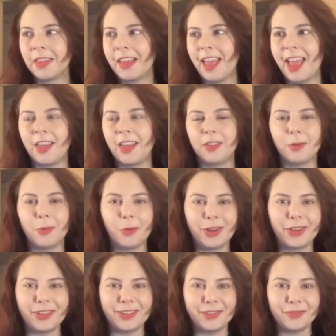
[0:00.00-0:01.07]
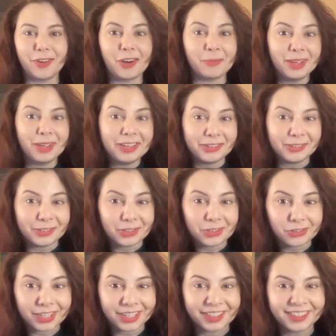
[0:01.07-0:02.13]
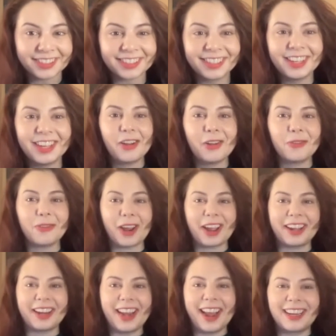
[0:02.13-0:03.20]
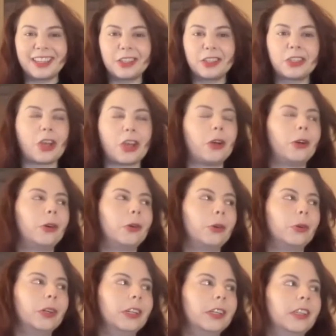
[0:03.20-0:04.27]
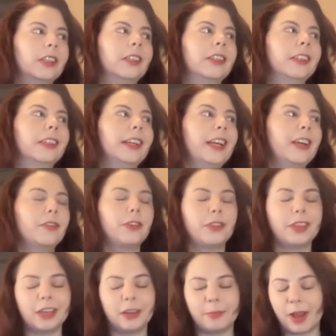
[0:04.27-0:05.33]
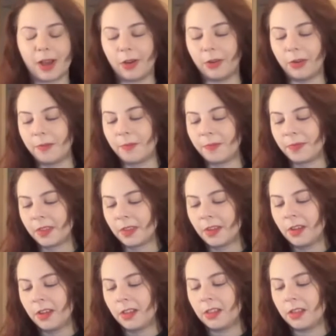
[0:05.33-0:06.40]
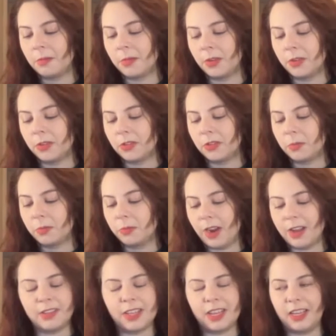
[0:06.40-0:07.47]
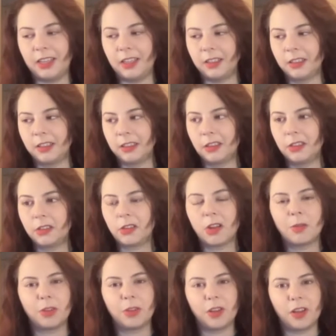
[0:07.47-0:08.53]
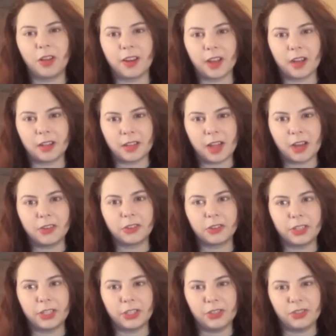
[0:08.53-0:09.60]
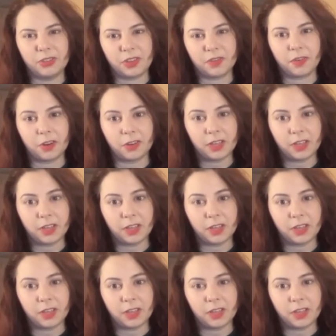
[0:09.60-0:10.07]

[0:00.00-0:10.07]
and oil and pharma industries, right? And so if we think about the most pressing global and ecological issues of our